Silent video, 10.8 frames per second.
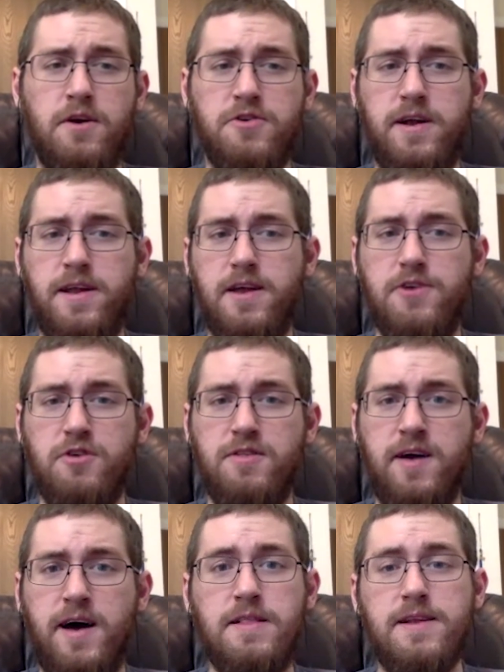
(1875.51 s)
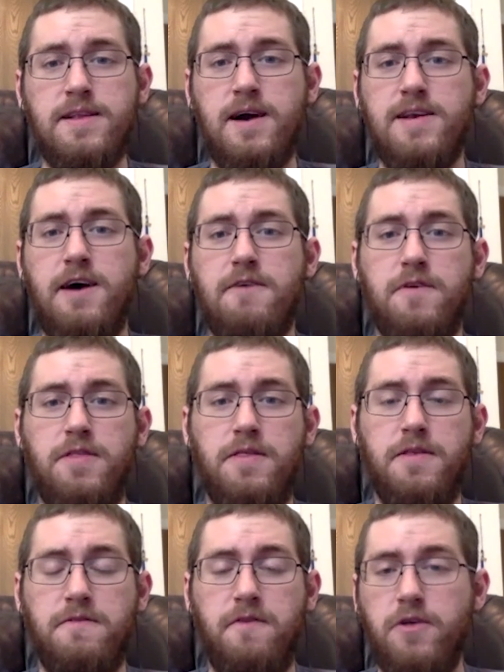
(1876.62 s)
I'll try to get Josiah Allick knocked out for the,
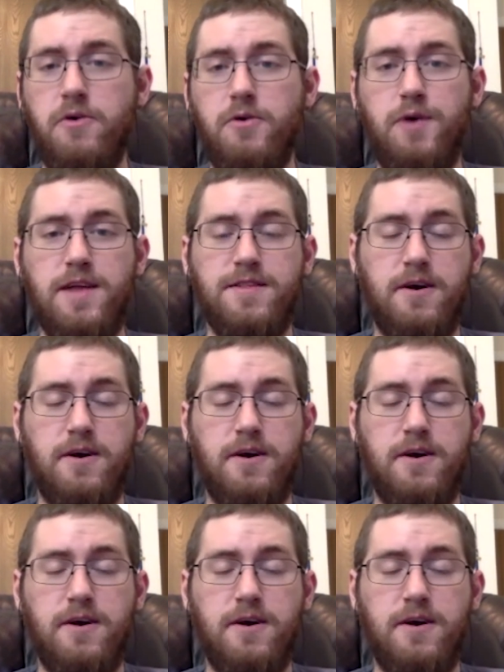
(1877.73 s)
the following week.